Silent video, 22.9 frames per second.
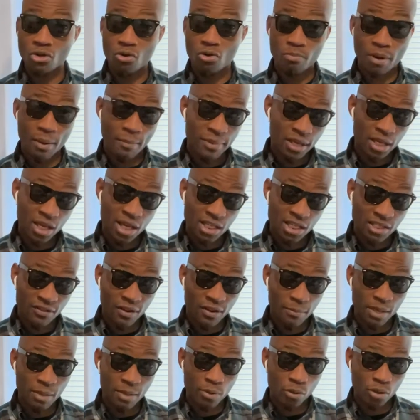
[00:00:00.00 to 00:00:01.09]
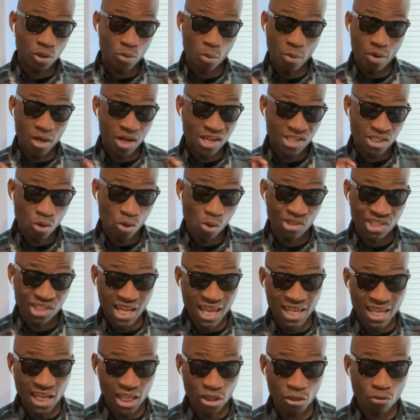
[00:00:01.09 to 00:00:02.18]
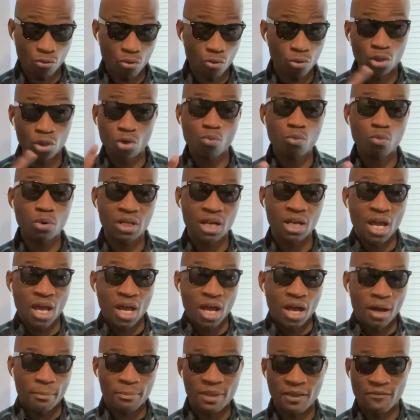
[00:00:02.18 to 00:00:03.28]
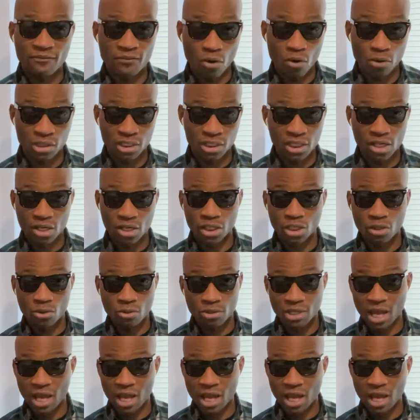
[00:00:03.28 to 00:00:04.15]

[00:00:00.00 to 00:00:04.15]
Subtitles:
but because of the people you were associated through, you would be falsely accused.